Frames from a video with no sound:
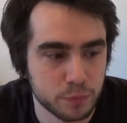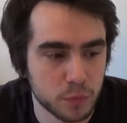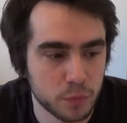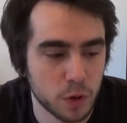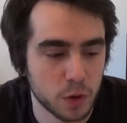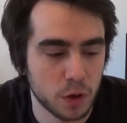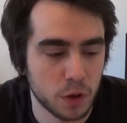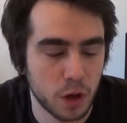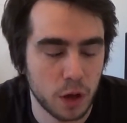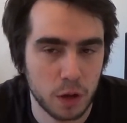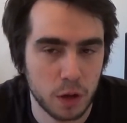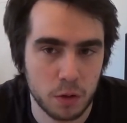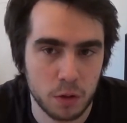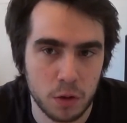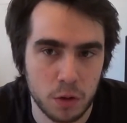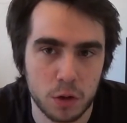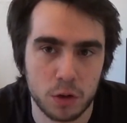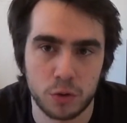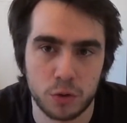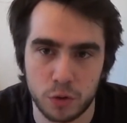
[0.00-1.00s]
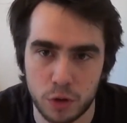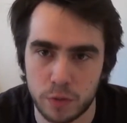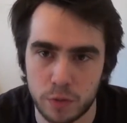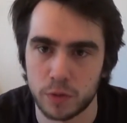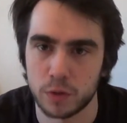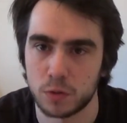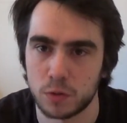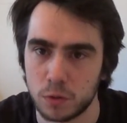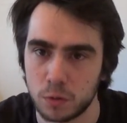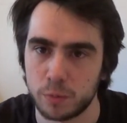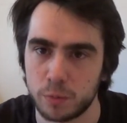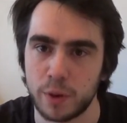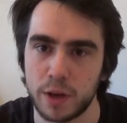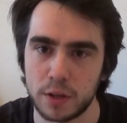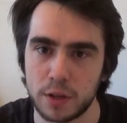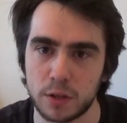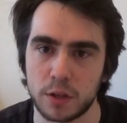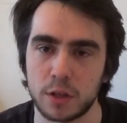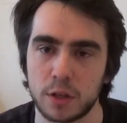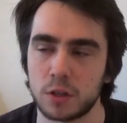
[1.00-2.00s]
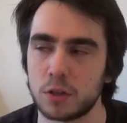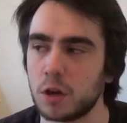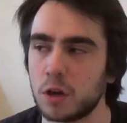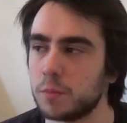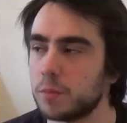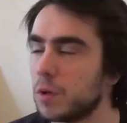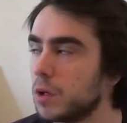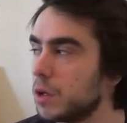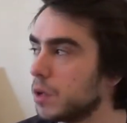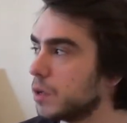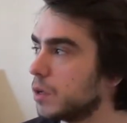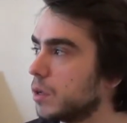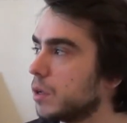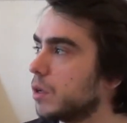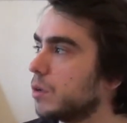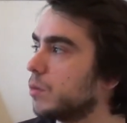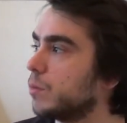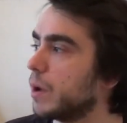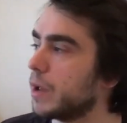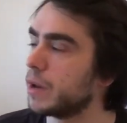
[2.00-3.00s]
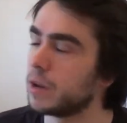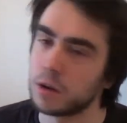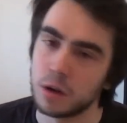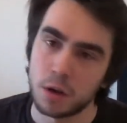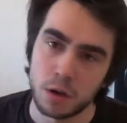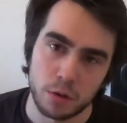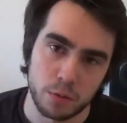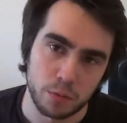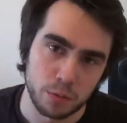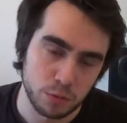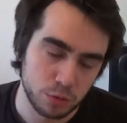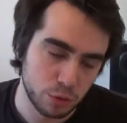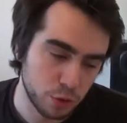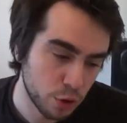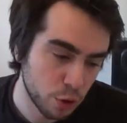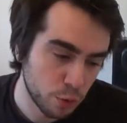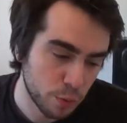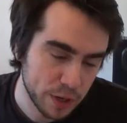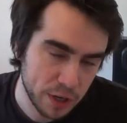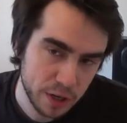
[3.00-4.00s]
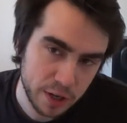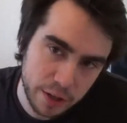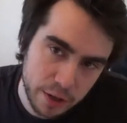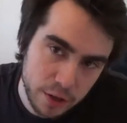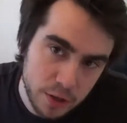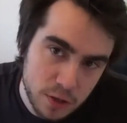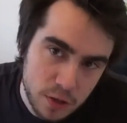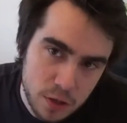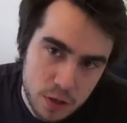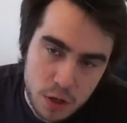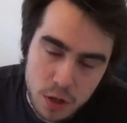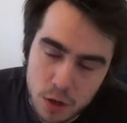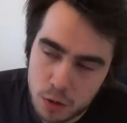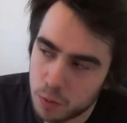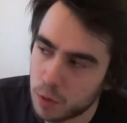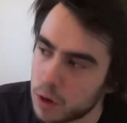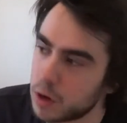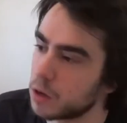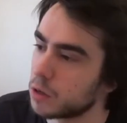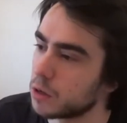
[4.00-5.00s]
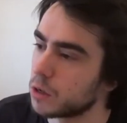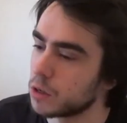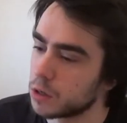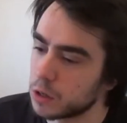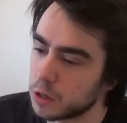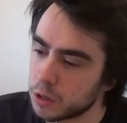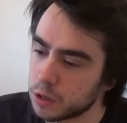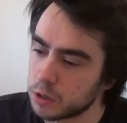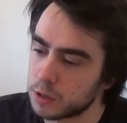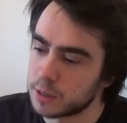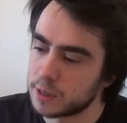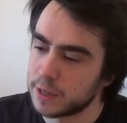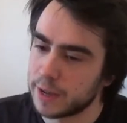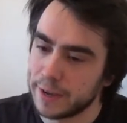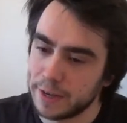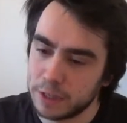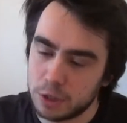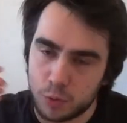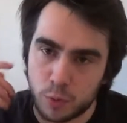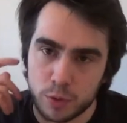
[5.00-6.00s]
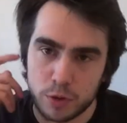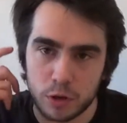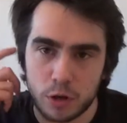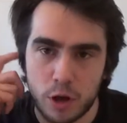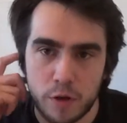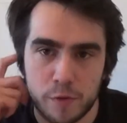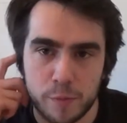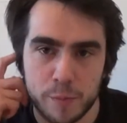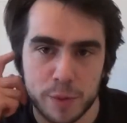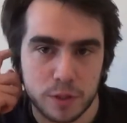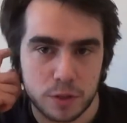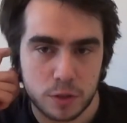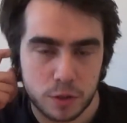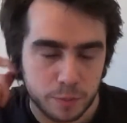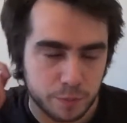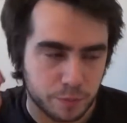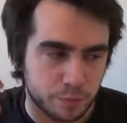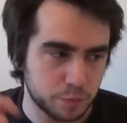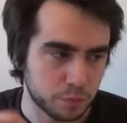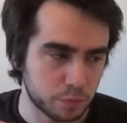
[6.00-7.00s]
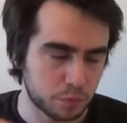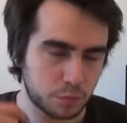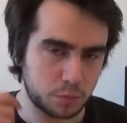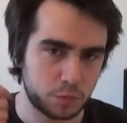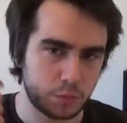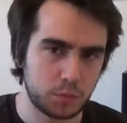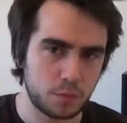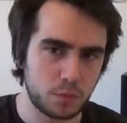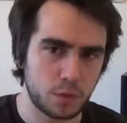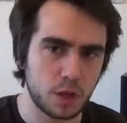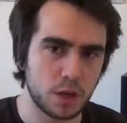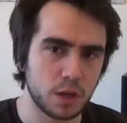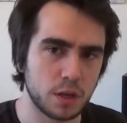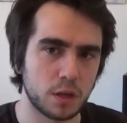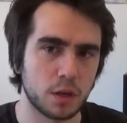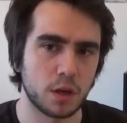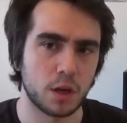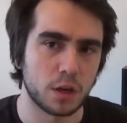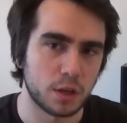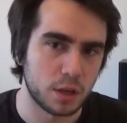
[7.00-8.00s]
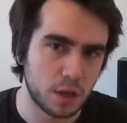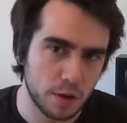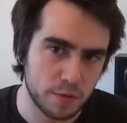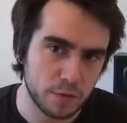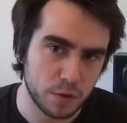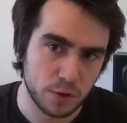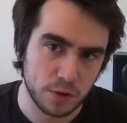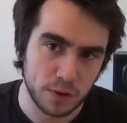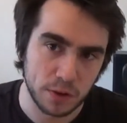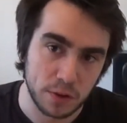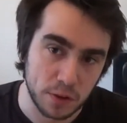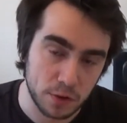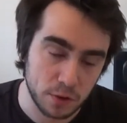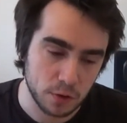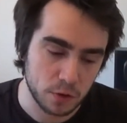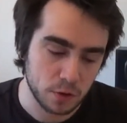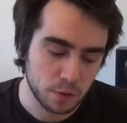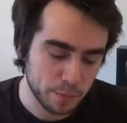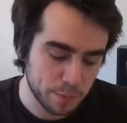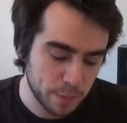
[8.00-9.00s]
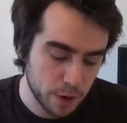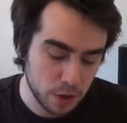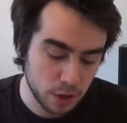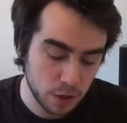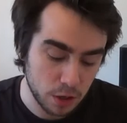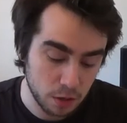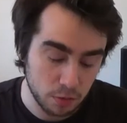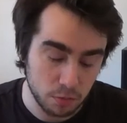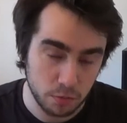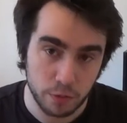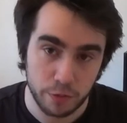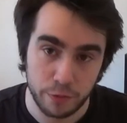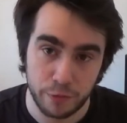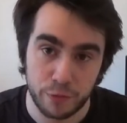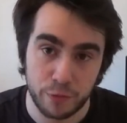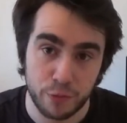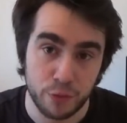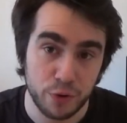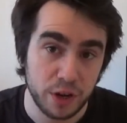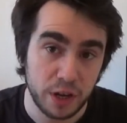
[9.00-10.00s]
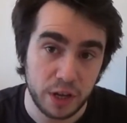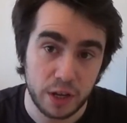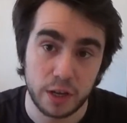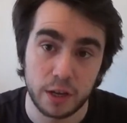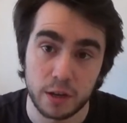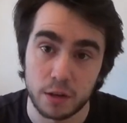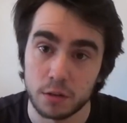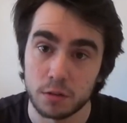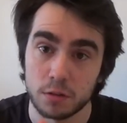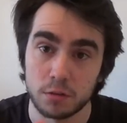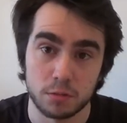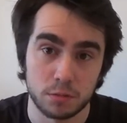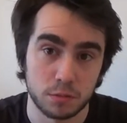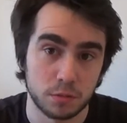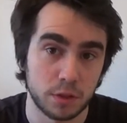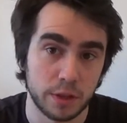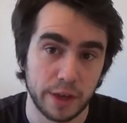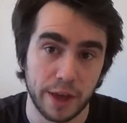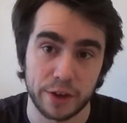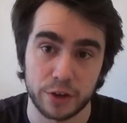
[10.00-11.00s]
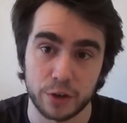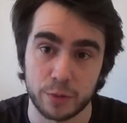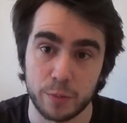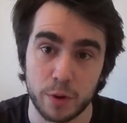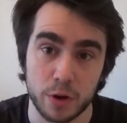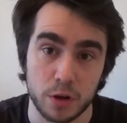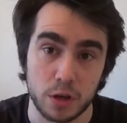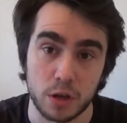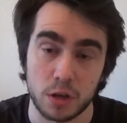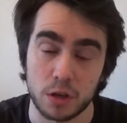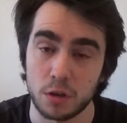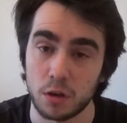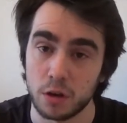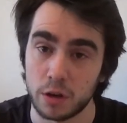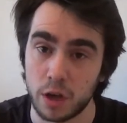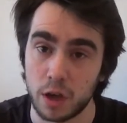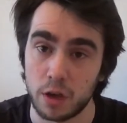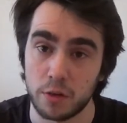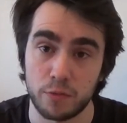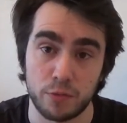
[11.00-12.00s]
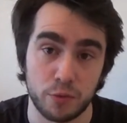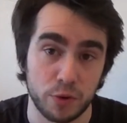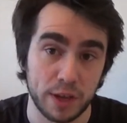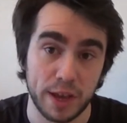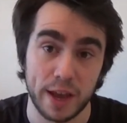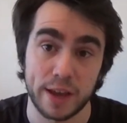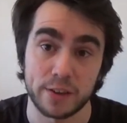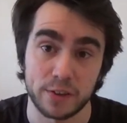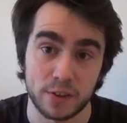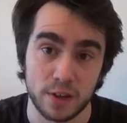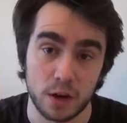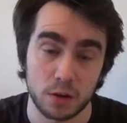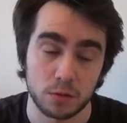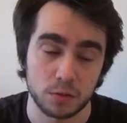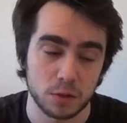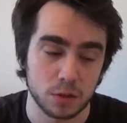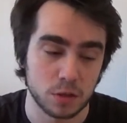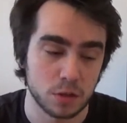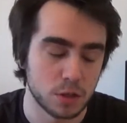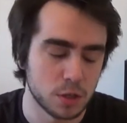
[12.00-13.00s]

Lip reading: Okay, universal basic income. When you know what it is, when a state, when a government gives the citizens money, free cash money, okay, free hands out.